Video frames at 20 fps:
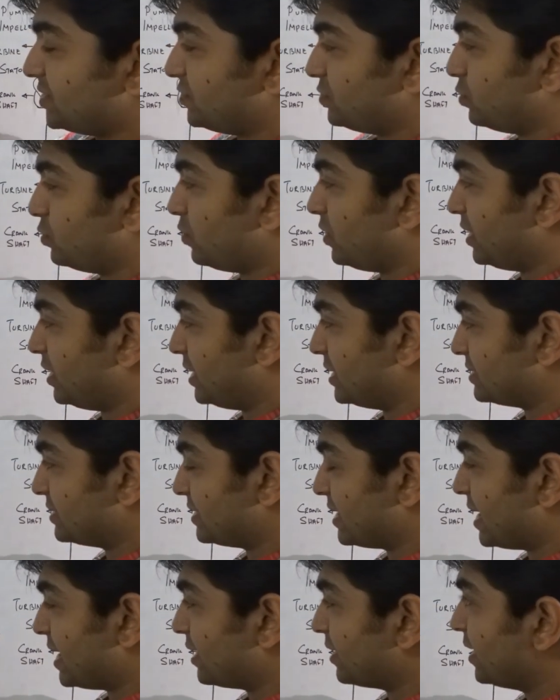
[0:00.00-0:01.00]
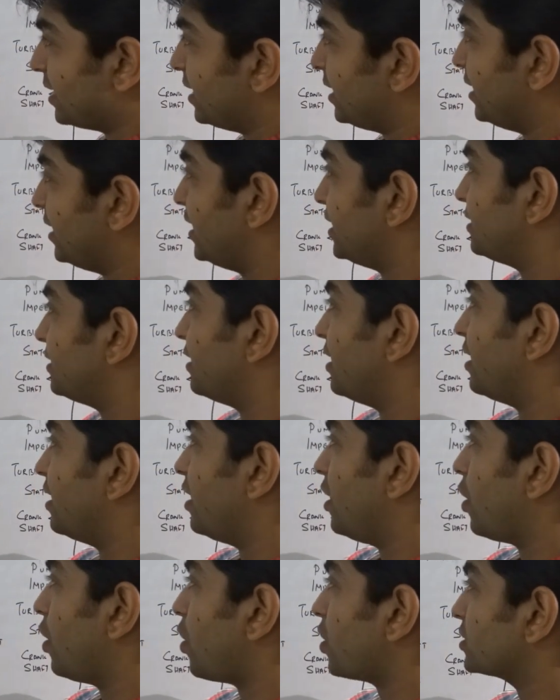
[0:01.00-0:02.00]
is doing is that it
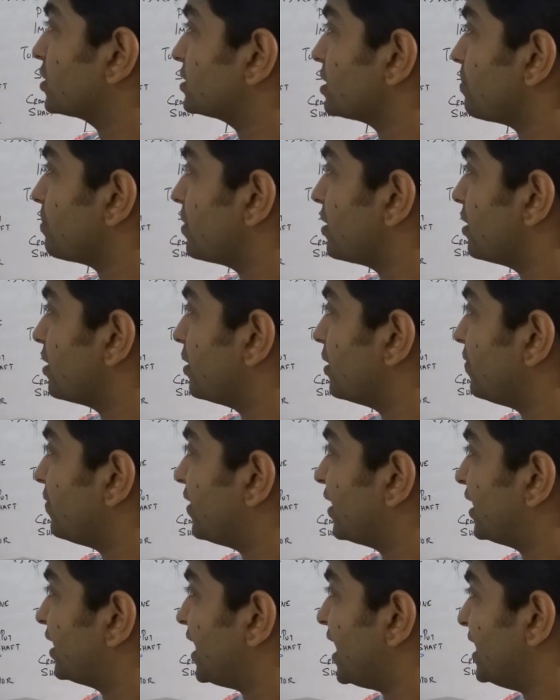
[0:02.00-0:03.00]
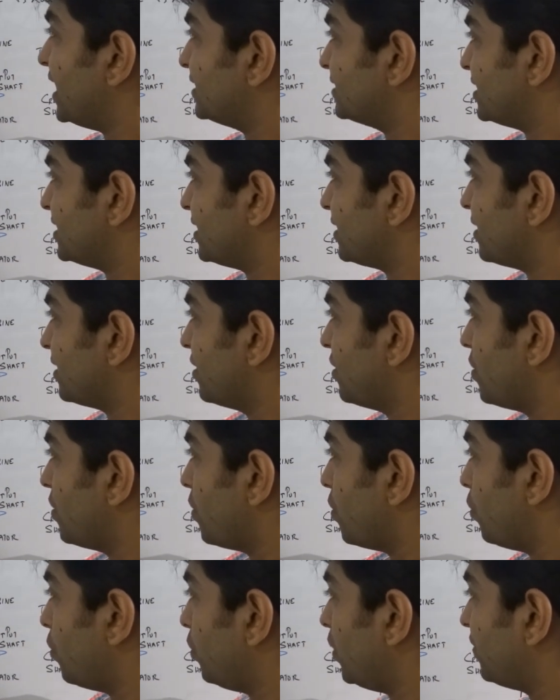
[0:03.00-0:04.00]
locks up the casing
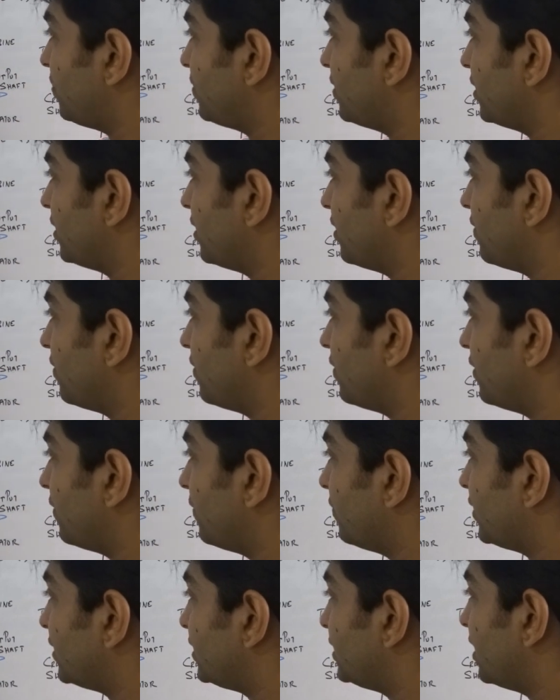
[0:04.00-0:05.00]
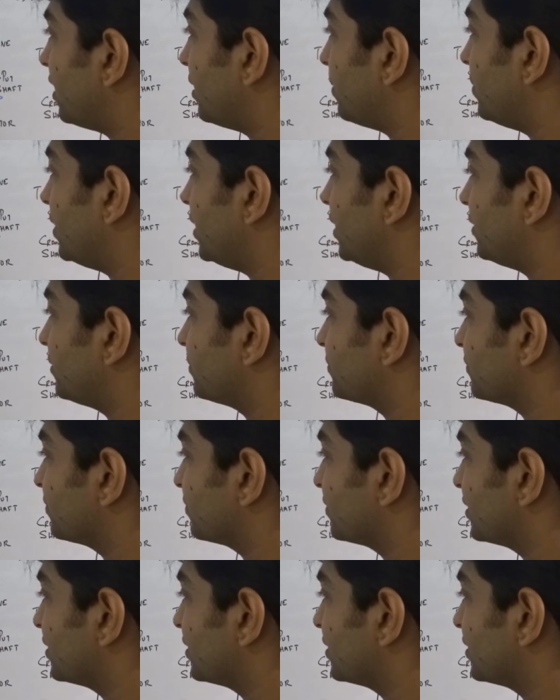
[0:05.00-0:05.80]
with the turbine.